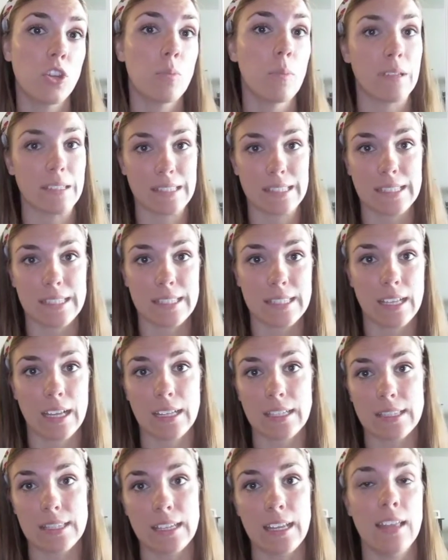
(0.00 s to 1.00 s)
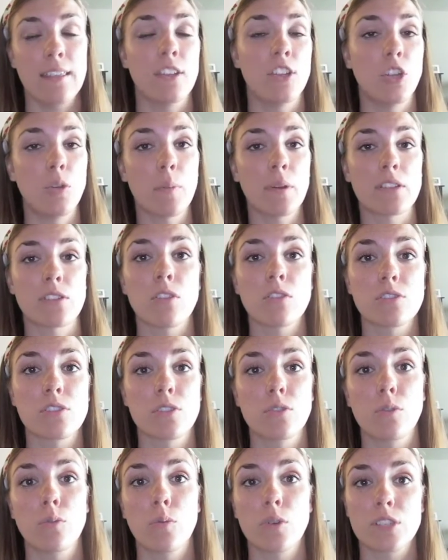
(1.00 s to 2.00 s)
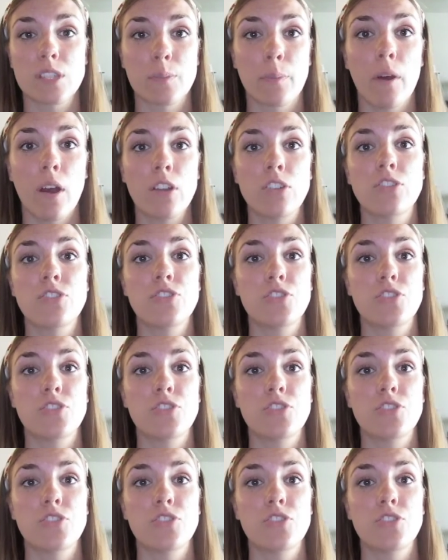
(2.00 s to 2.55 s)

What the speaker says: you must discuss it, and then you must also respond